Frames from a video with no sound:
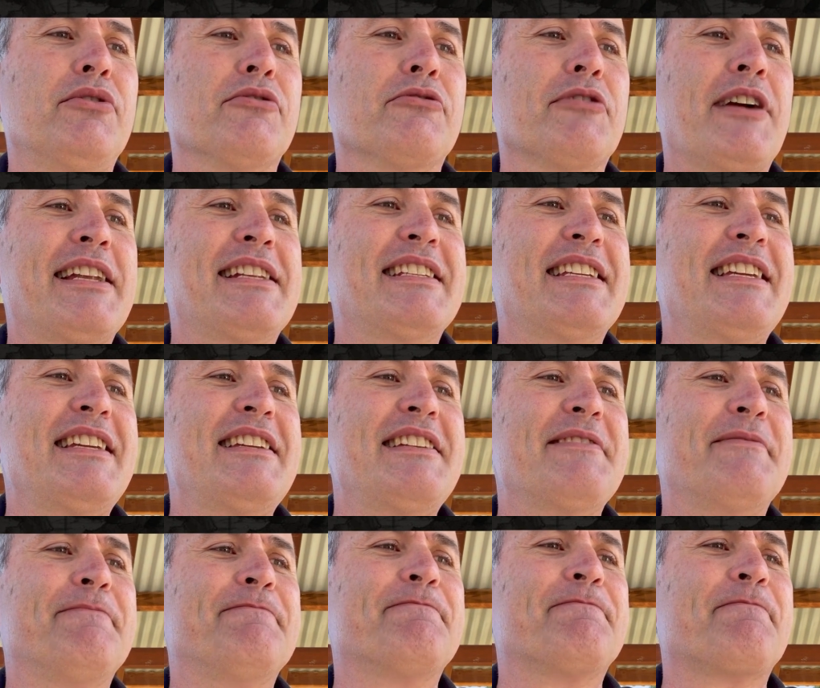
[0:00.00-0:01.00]
Radke.
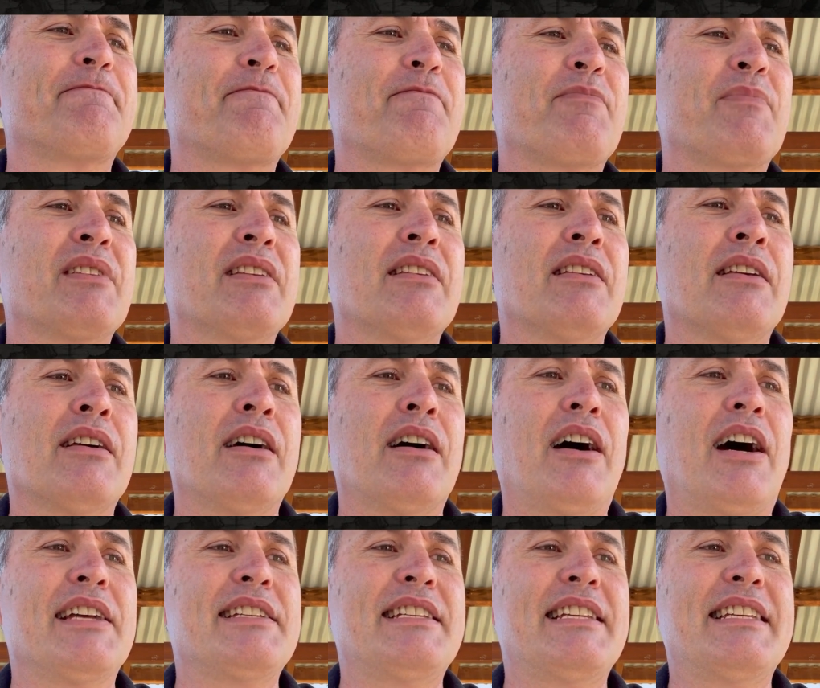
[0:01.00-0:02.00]

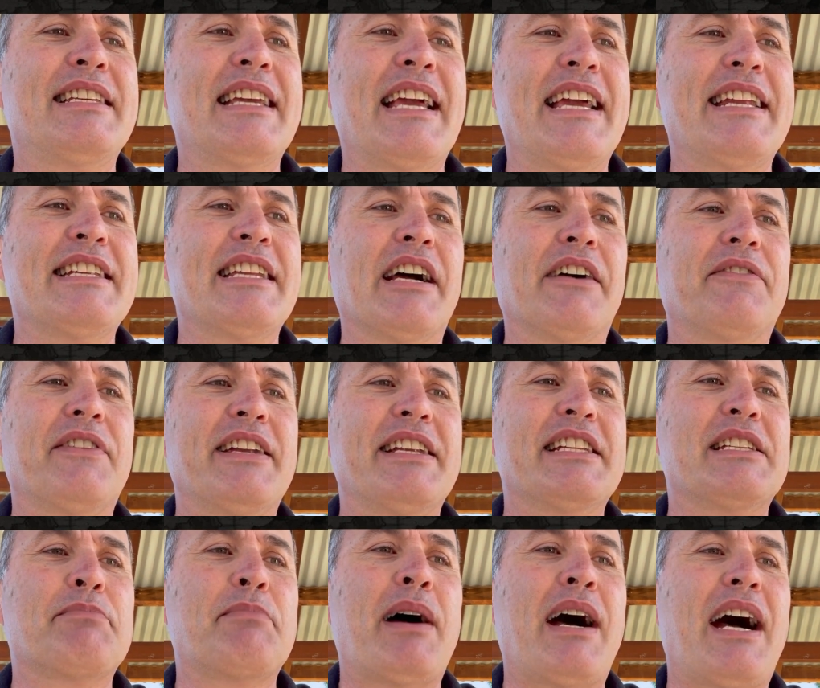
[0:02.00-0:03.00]
"I see Gandalf and
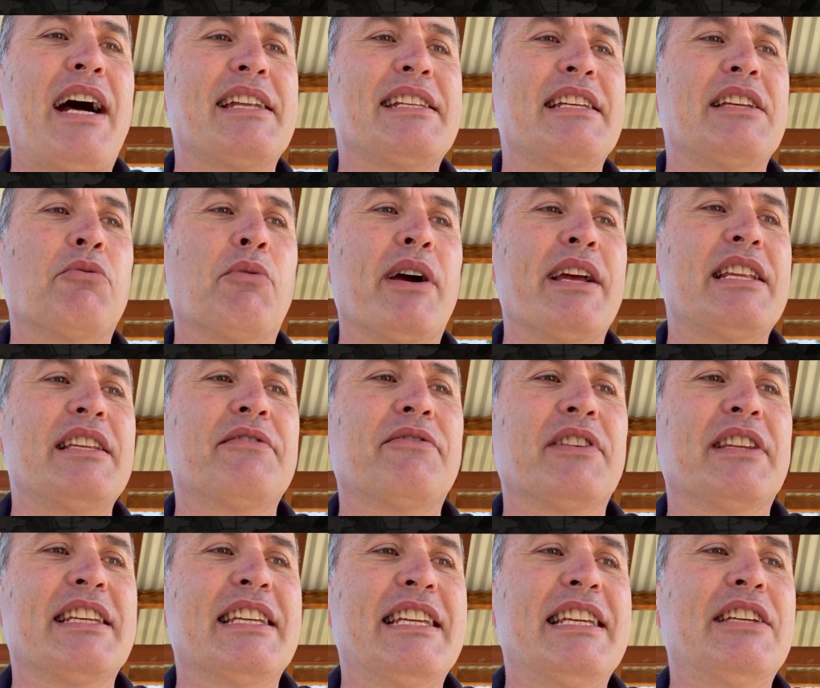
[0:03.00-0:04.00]
his party waiting for
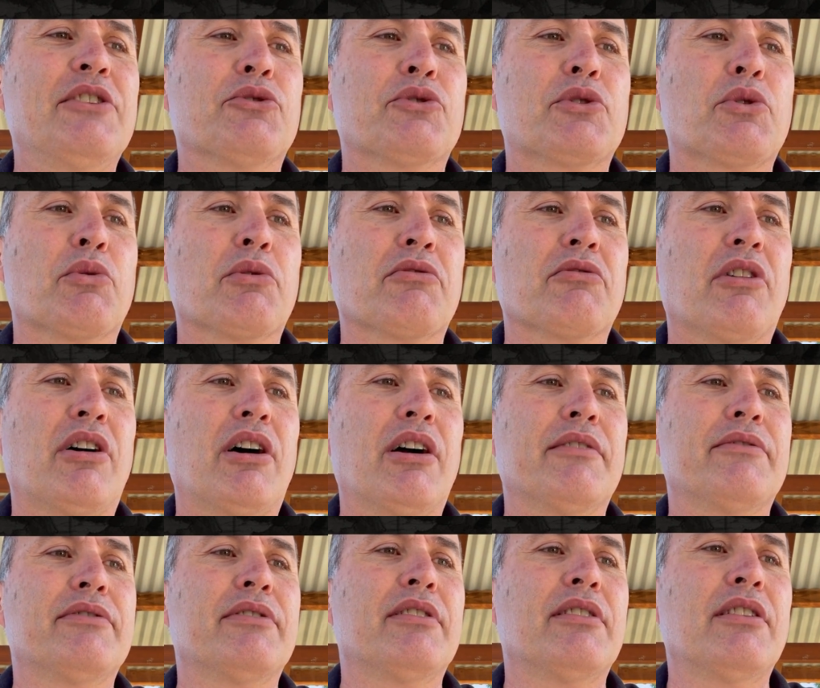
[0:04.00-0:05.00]
the eagles to
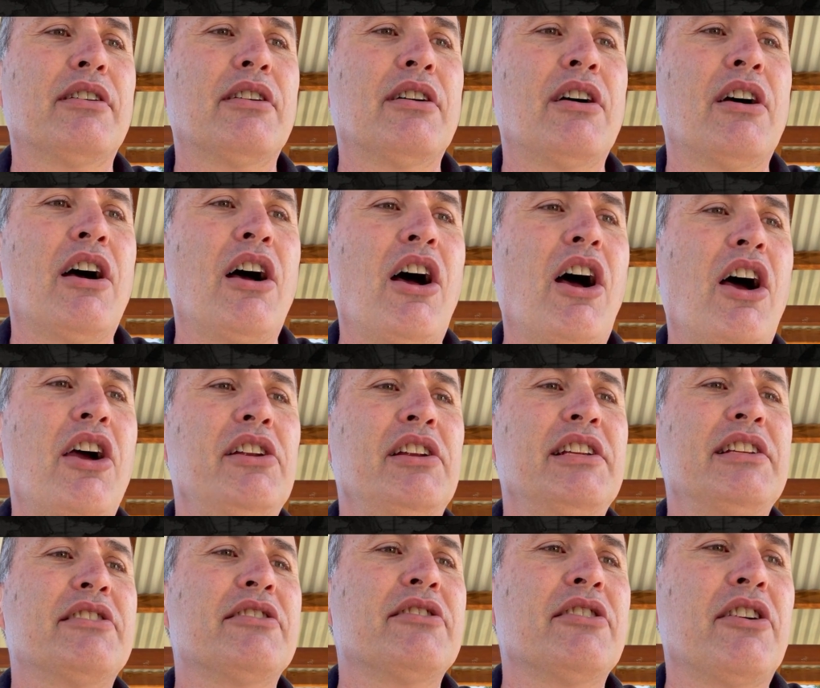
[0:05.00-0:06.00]
arrive,
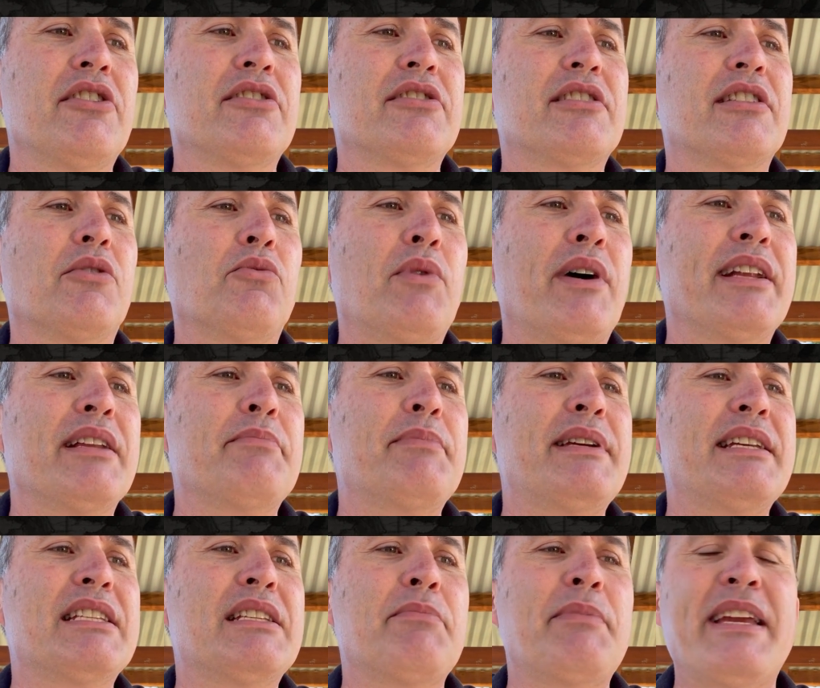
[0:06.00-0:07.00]
only to notice that one
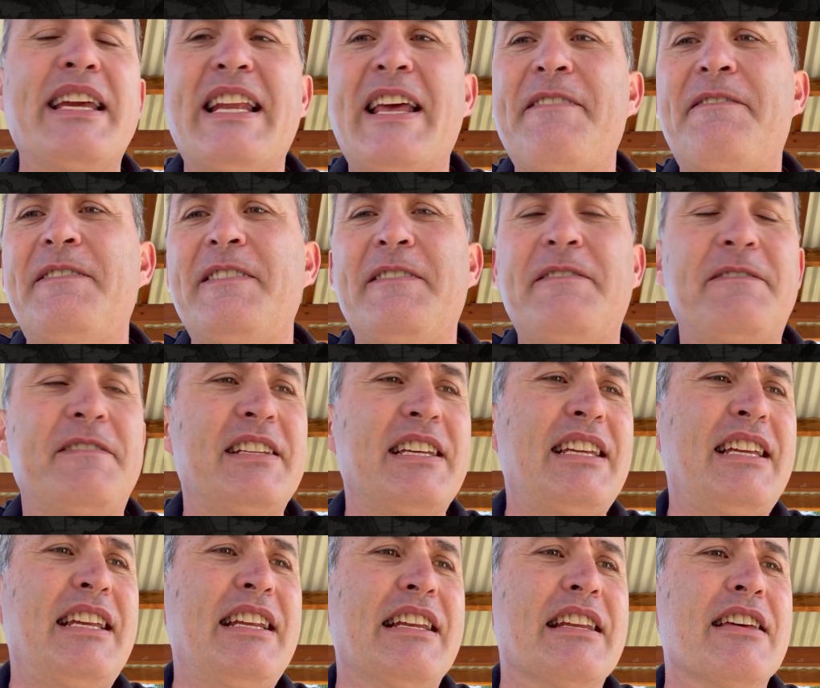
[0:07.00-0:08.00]
appears to be an
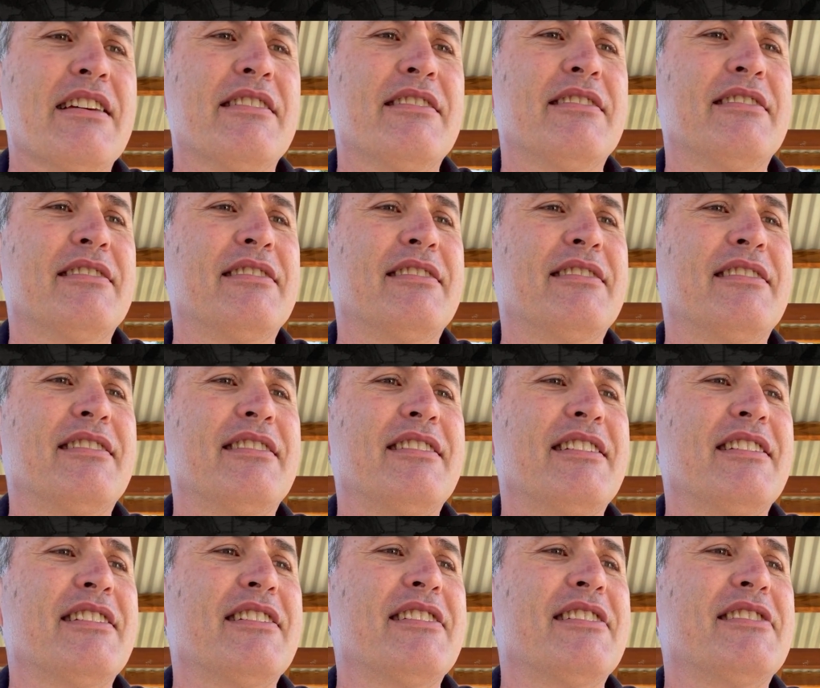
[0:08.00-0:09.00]
F-15.
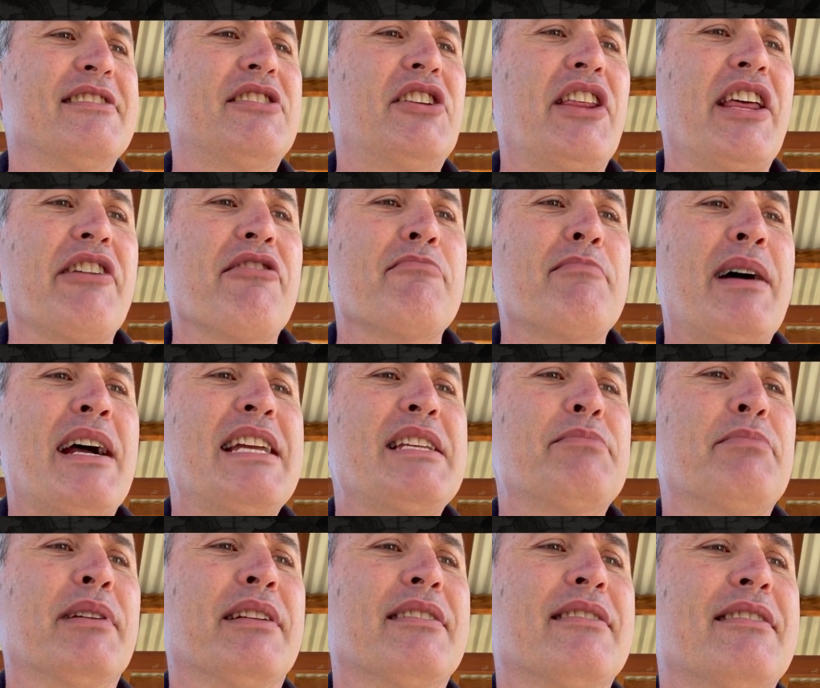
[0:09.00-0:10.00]
To their
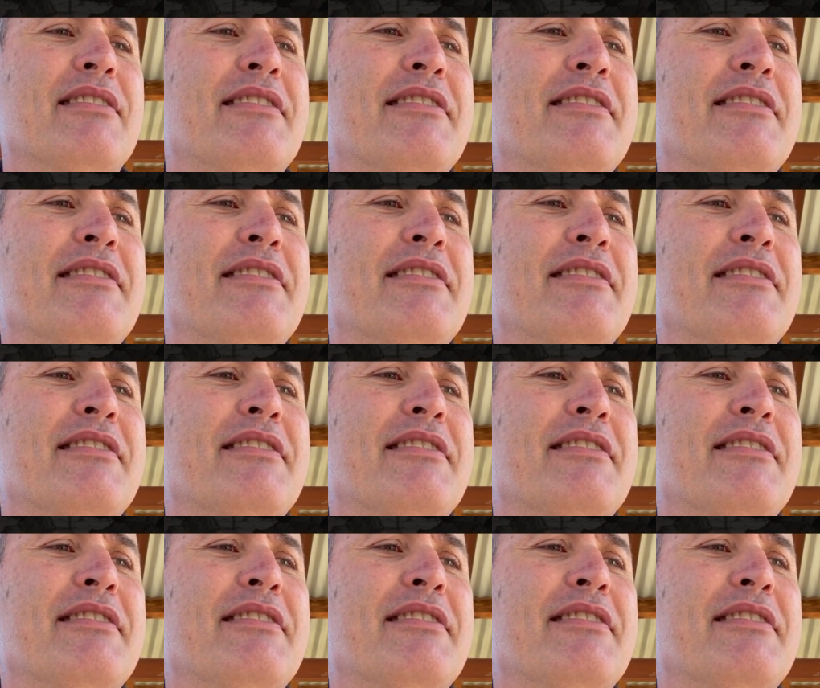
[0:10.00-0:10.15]
amazement,"